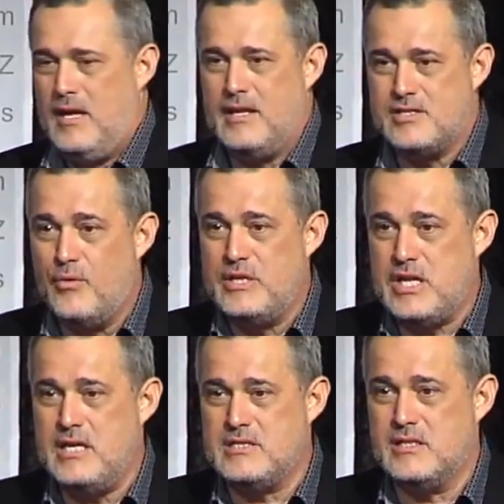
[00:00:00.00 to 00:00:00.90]
And so we
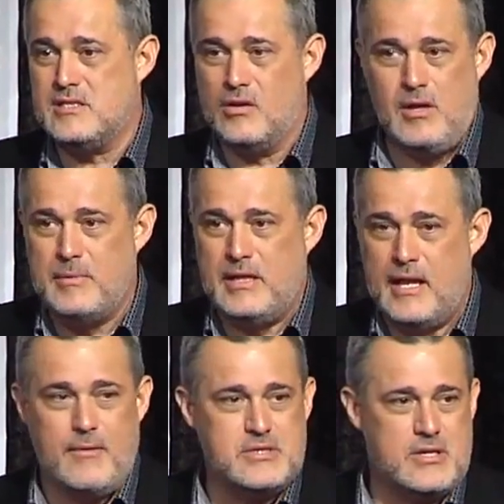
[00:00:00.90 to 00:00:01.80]
changed it. So, I mean,
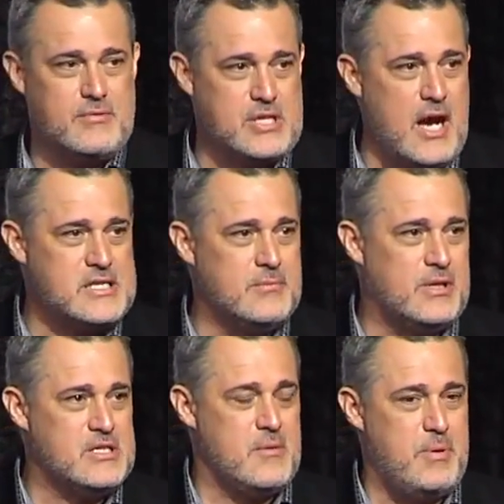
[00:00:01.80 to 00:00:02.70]
it was awesome
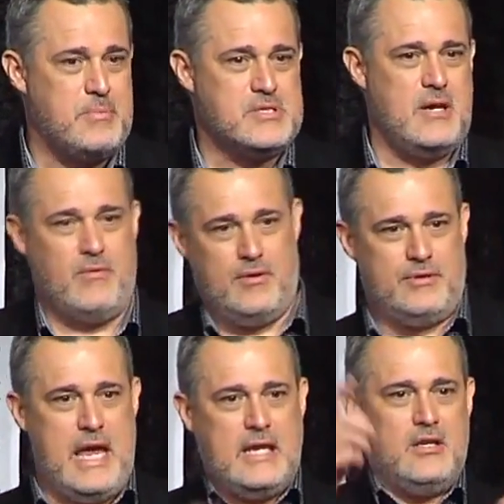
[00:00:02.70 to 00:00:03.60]
because then people say, well,
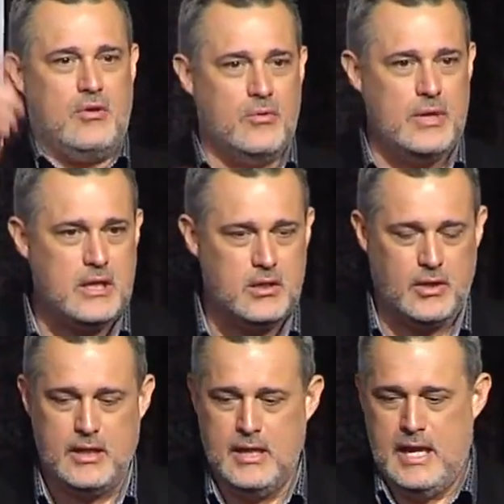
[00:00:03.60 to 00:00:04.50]
they can do it, we can
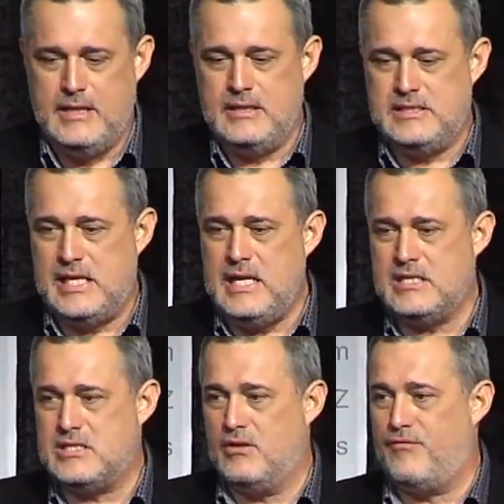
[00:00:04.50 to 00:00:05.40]
do it. And then
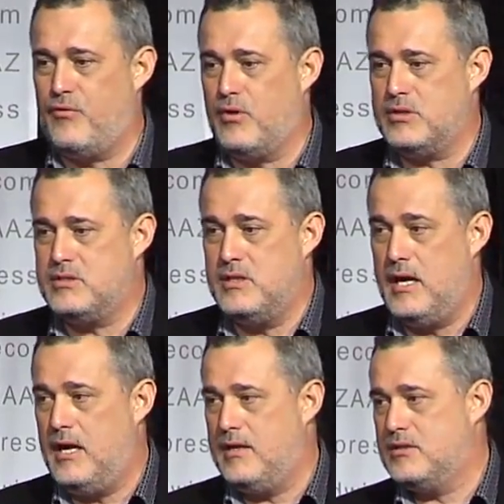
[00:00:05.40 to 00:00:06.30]
T stood for
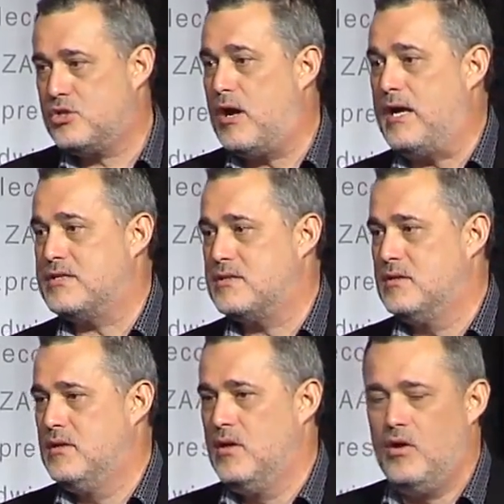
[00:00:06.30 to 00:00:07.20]
trust,
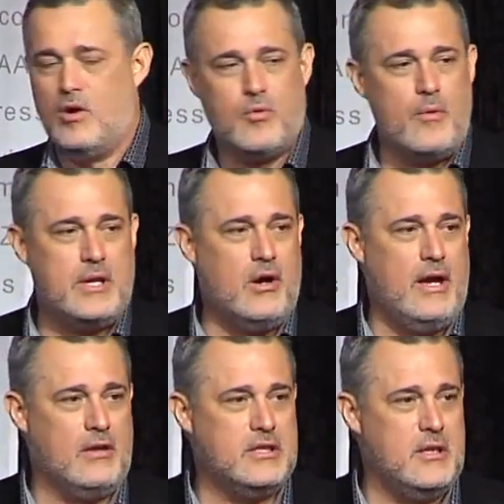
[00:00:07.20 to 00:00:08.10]
or what we call
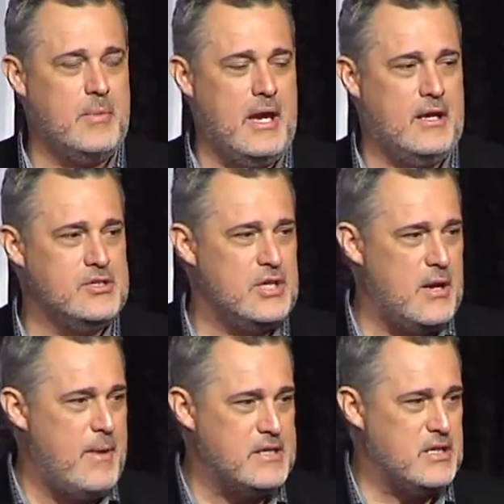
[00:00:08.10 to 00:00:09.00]
healthy debate. Because you got
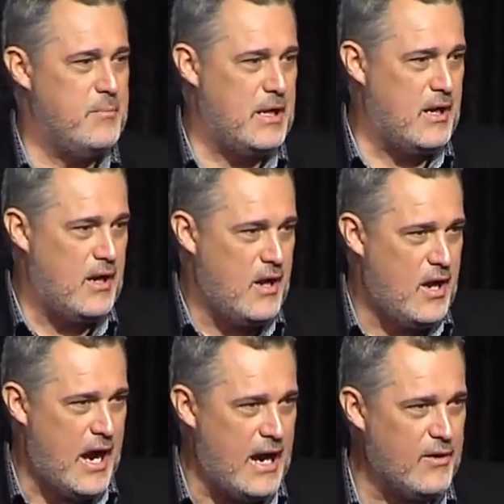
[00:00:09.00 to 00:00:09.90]
to imagine a big
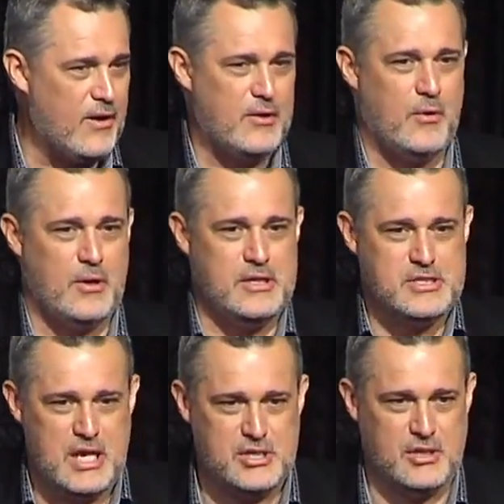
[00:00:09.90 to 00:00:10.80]
hierarchical
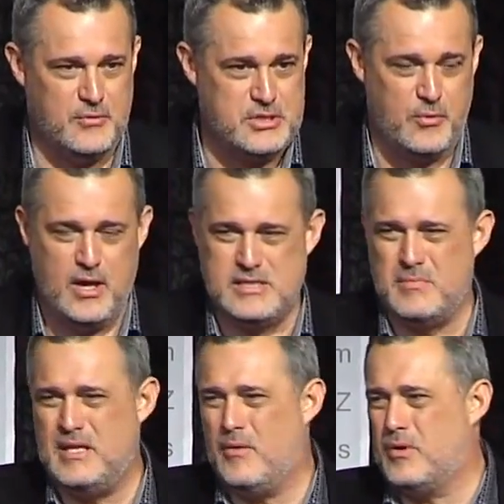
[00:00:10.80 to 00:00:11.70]
organization, which it was. I
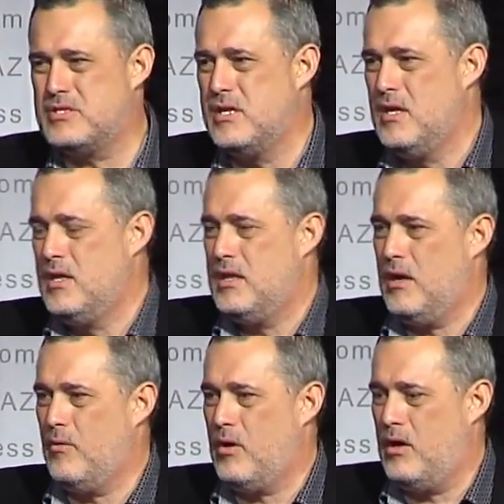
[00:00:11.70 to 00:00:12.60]
mean, there
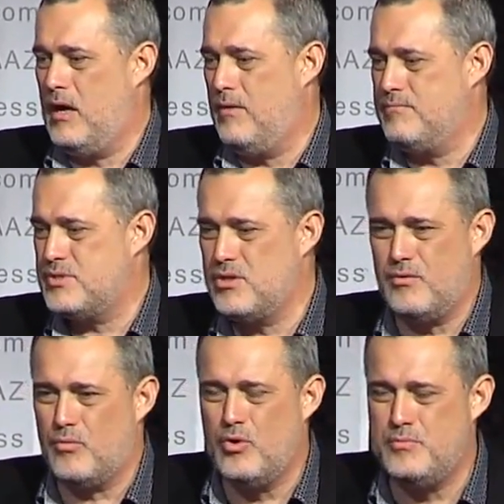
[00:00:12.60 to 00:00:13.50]
were
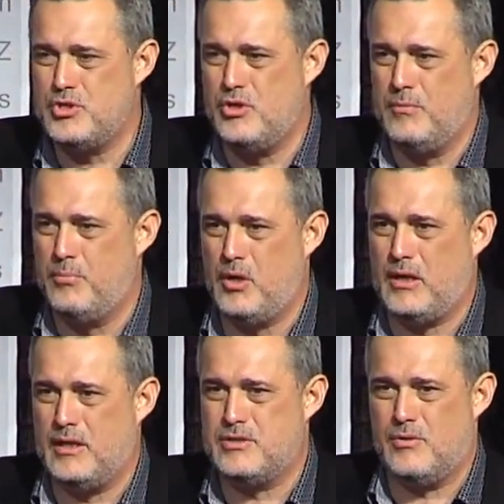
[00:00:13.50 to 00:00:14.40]
certain rooms you couldn't
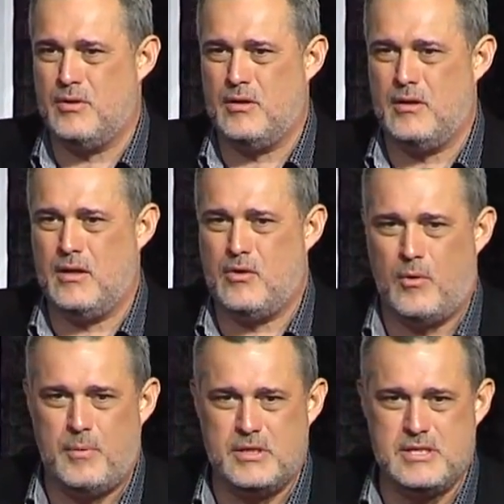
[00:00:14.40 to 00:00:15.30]
book unless you were a
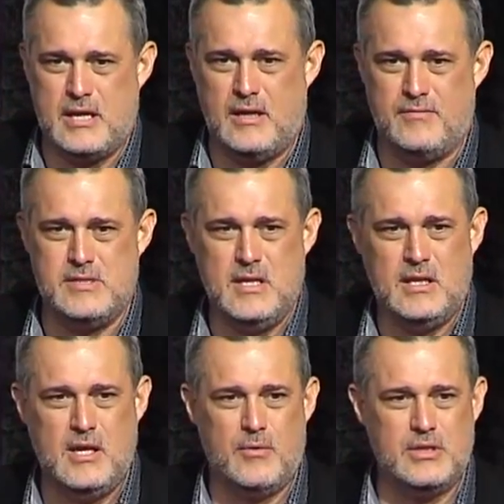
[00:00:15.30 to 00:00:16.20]
corporate executive.
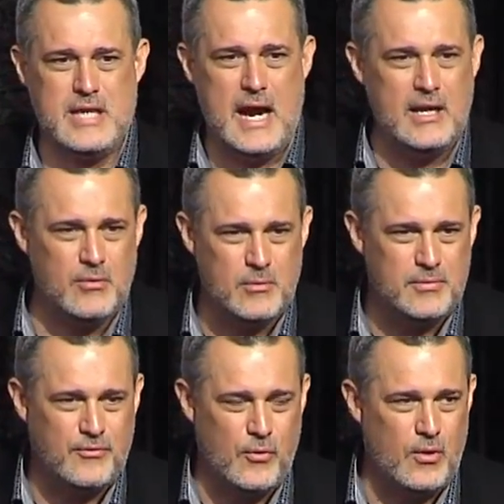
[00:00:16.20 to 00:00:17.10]
There were dining
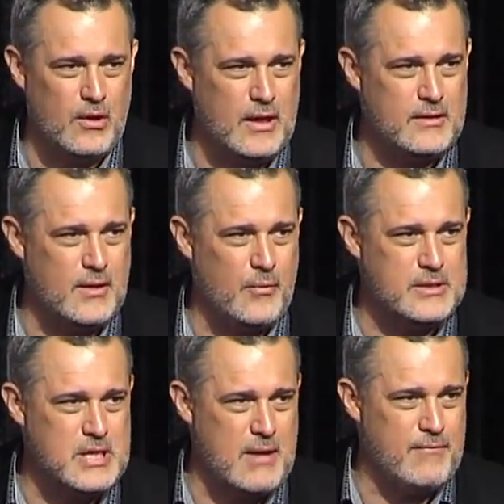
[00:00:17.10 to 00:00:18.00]
rooms at
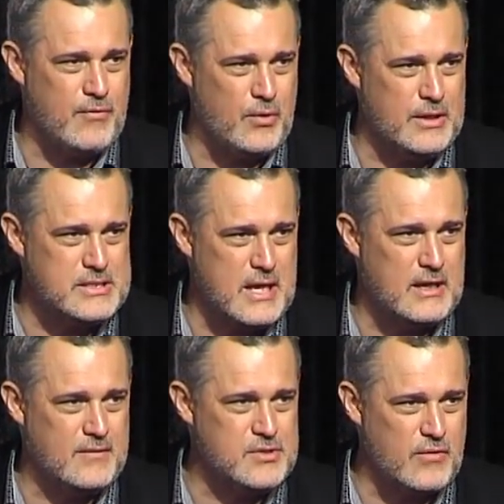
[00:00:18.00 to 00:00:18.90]
one time for
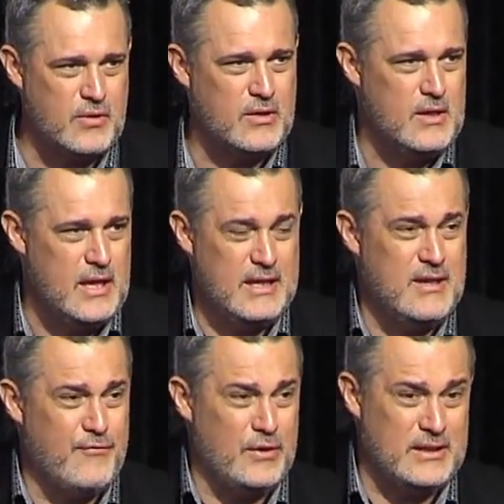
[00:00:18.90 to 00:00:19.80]
executives over, and
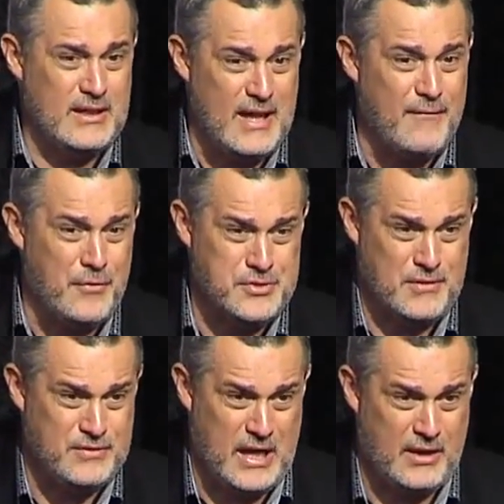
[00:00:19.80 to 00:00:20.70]
different levels
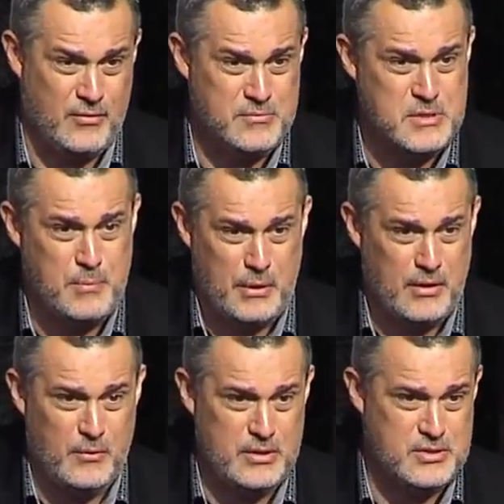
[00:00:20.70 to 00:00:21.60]
of dining rooms
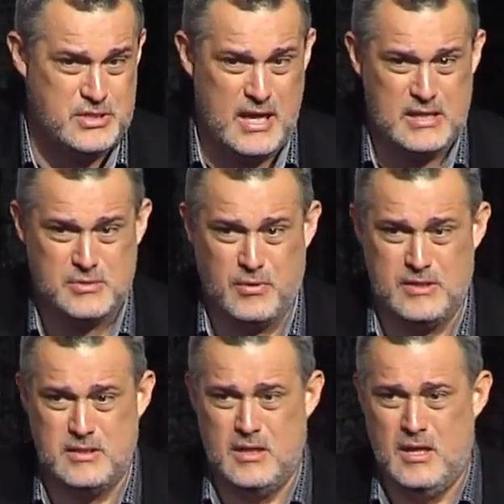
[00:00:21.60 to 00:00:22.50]
depending on what your status
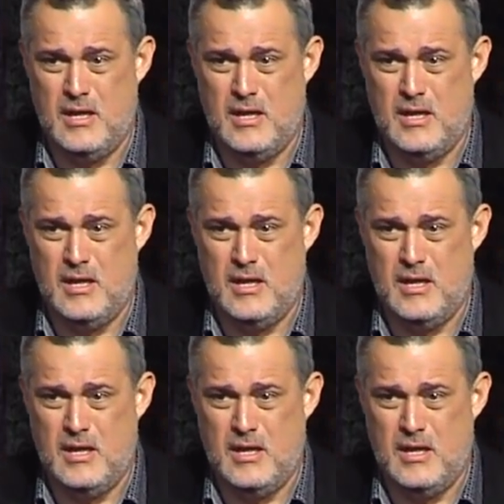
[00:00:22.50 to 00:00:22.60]
was.